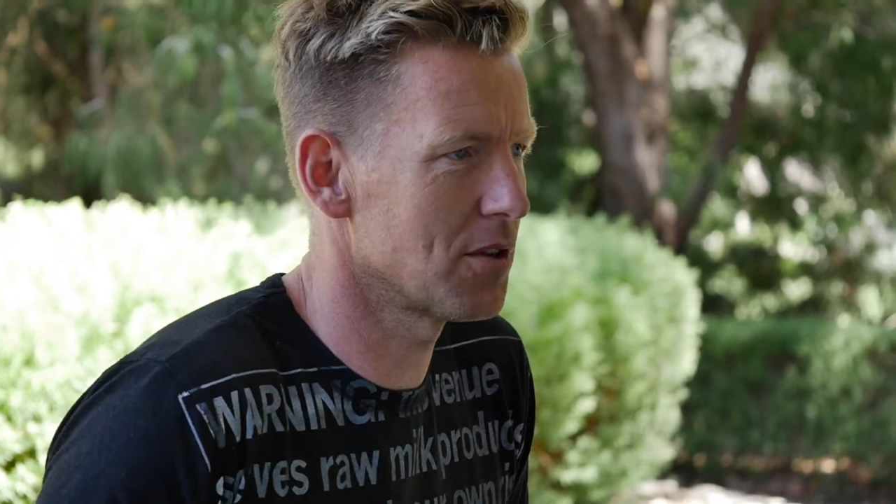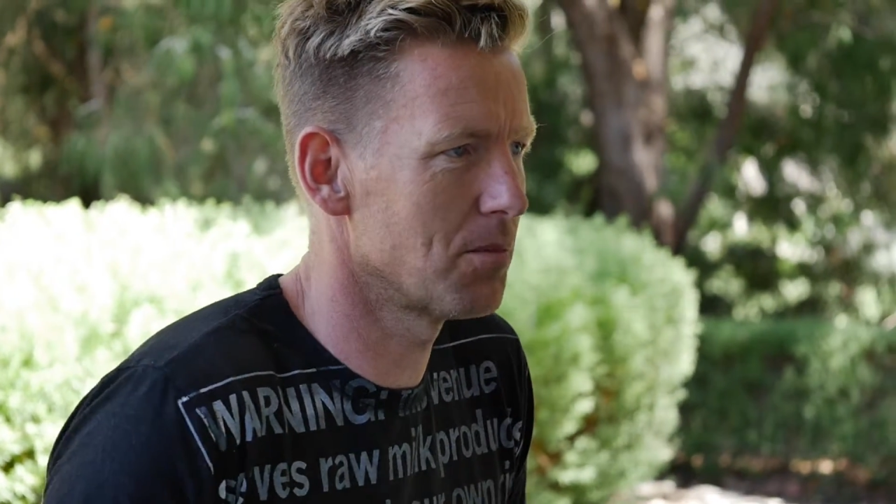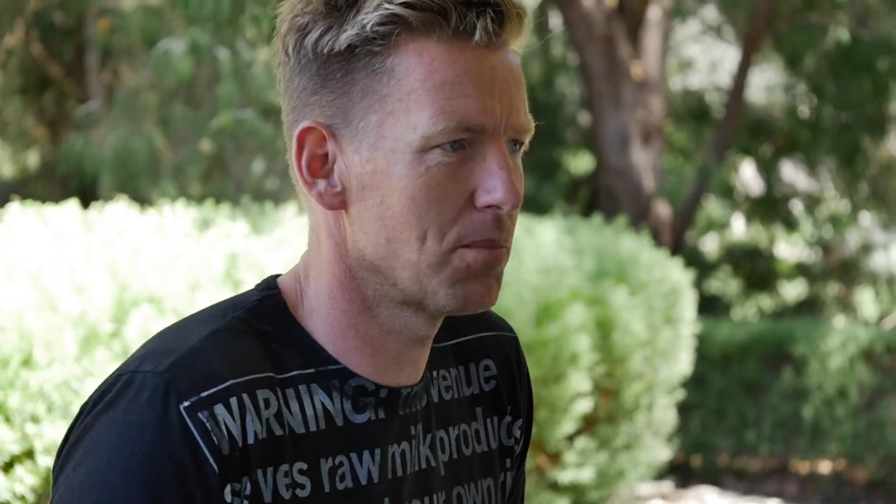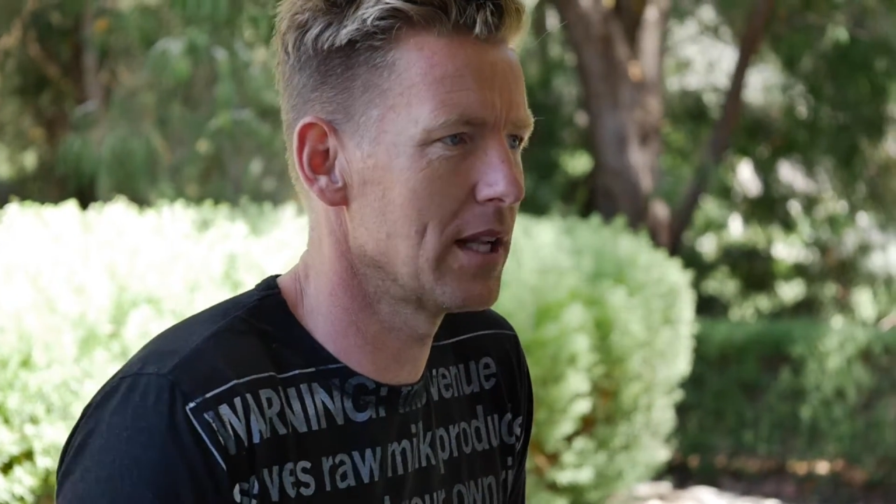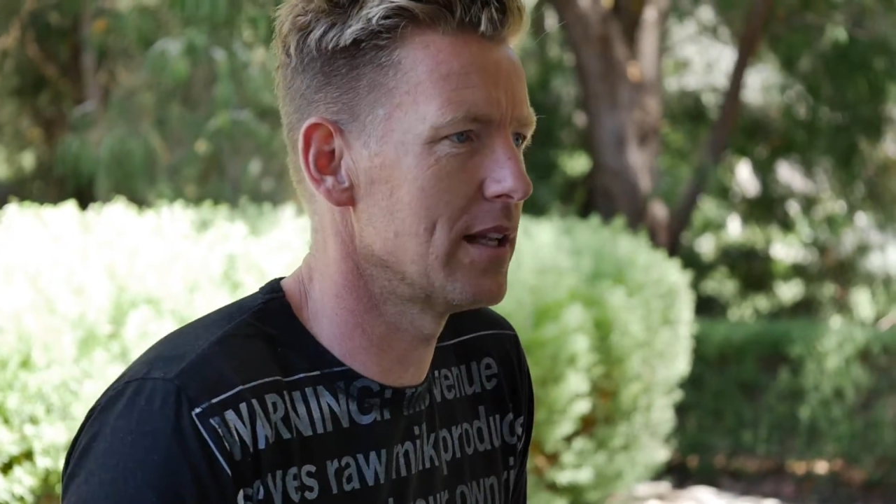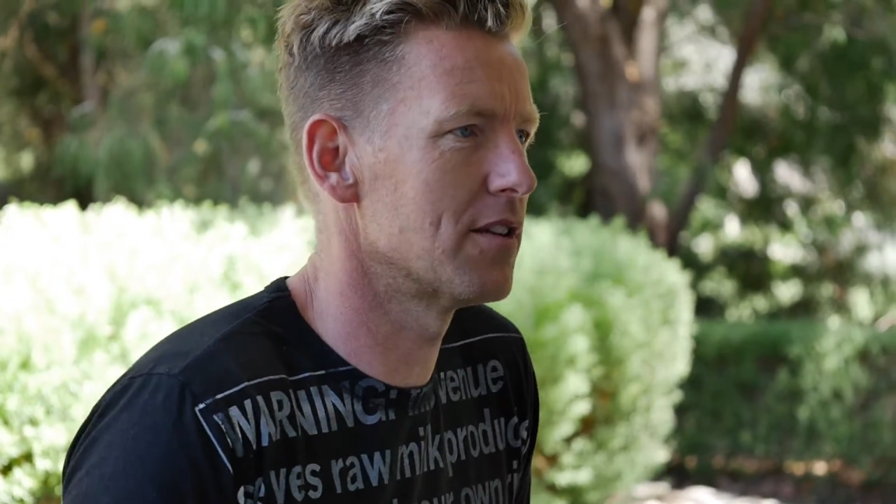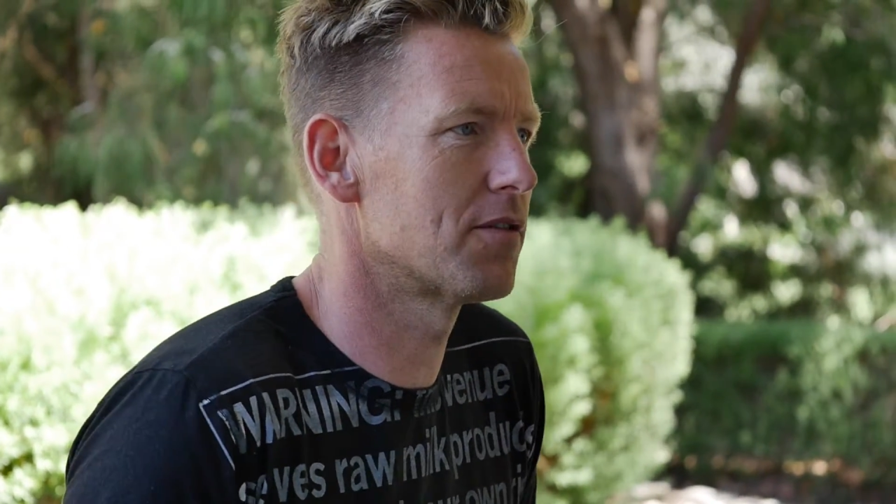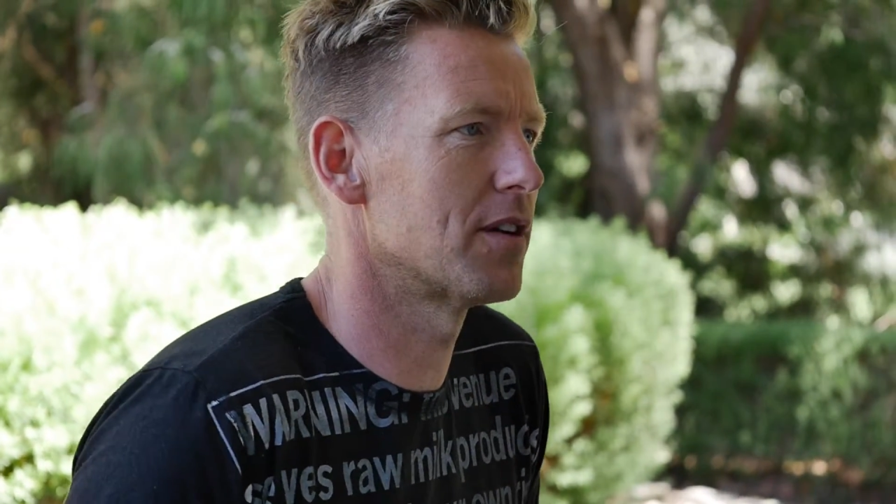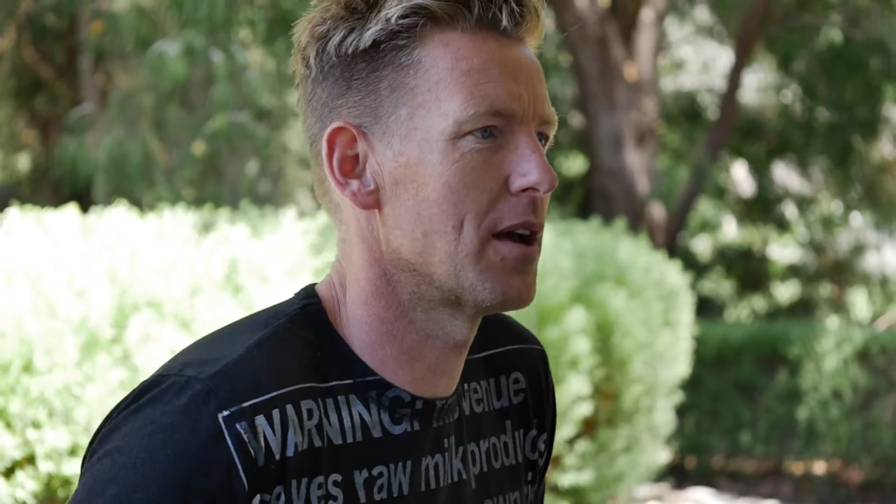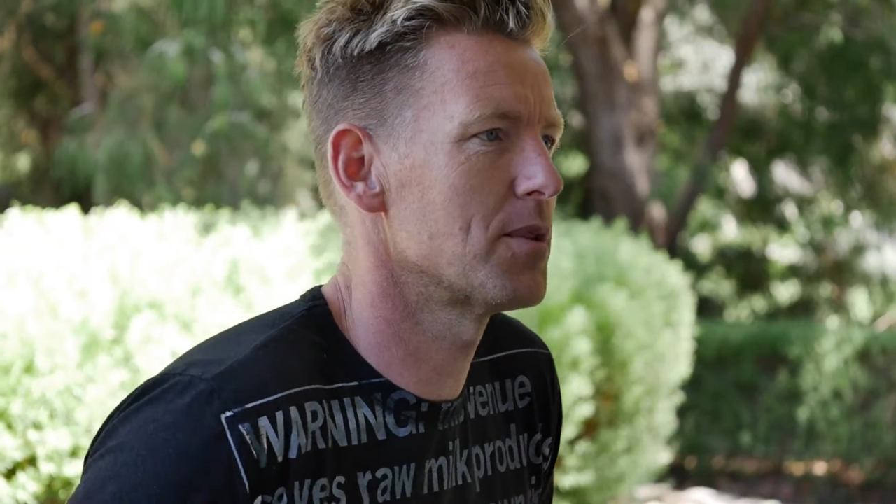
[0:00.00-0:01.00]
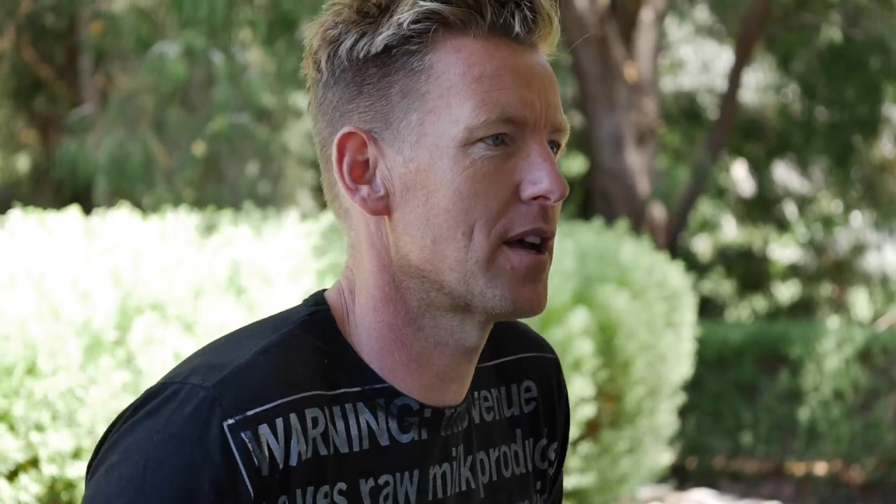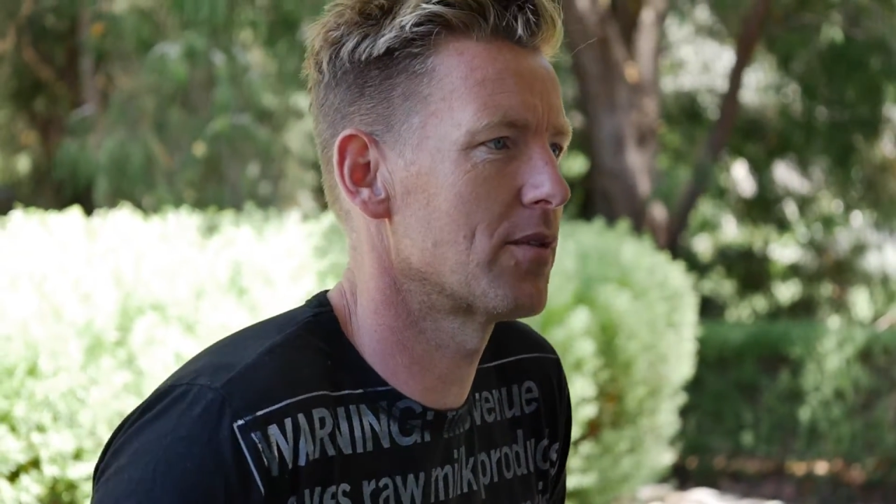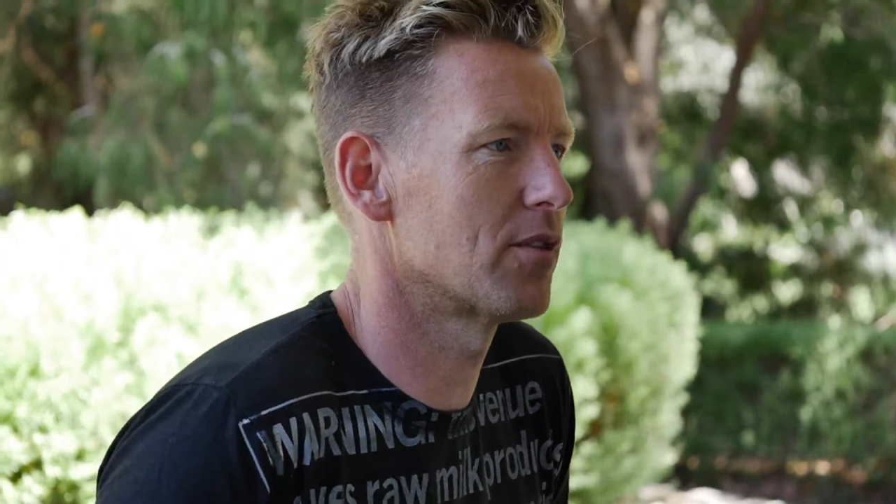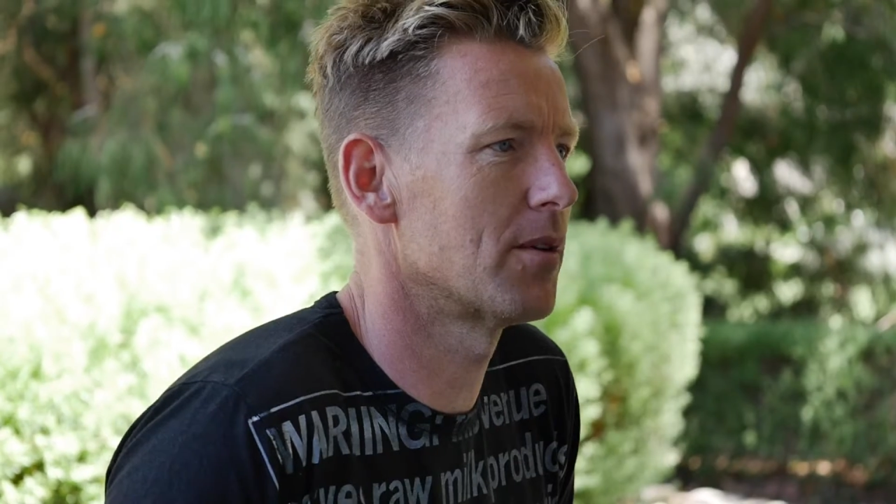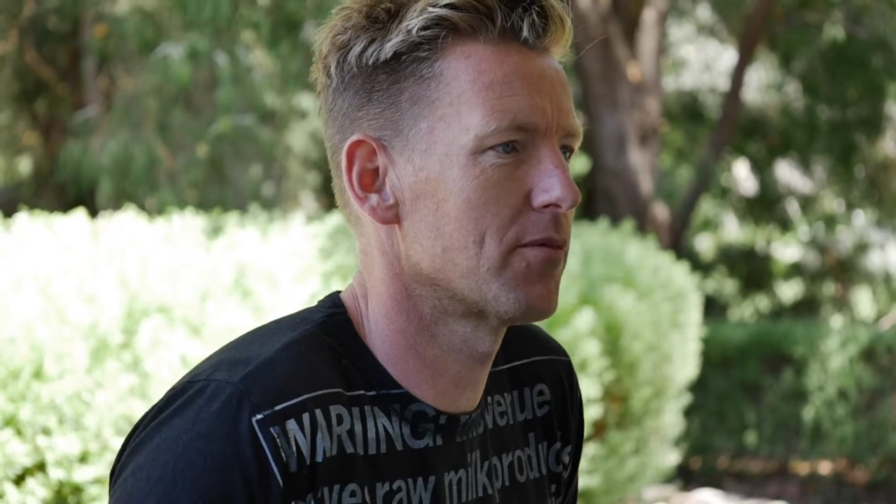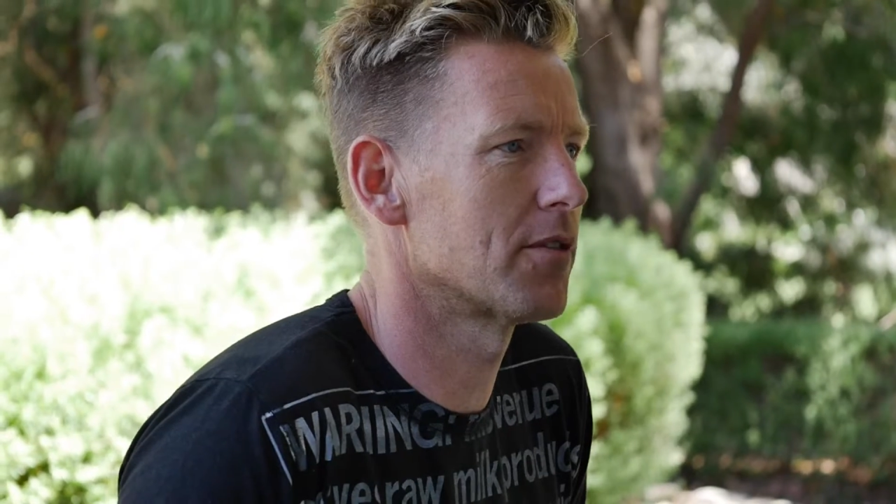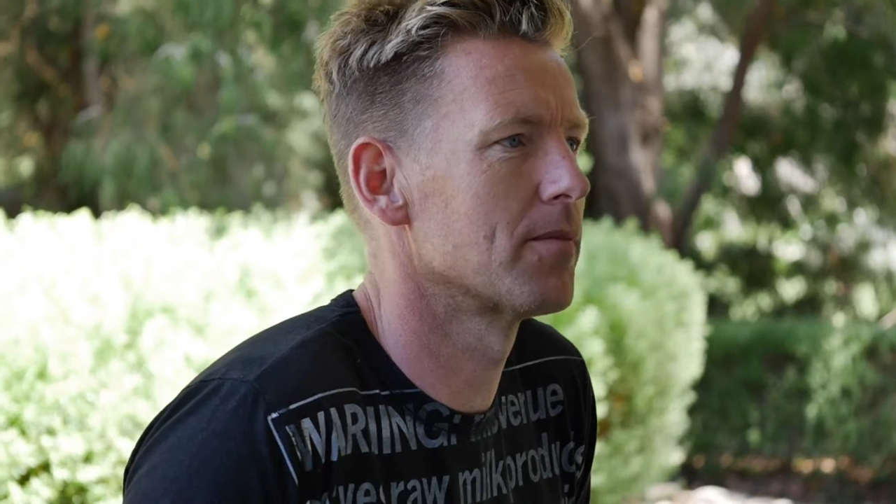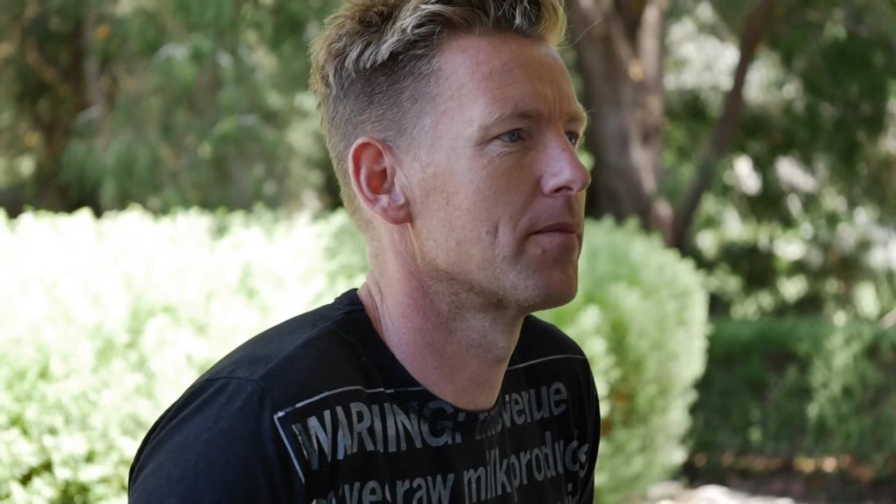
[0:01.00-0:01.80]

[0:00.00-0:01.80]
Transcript: completely different habitat where I'm from.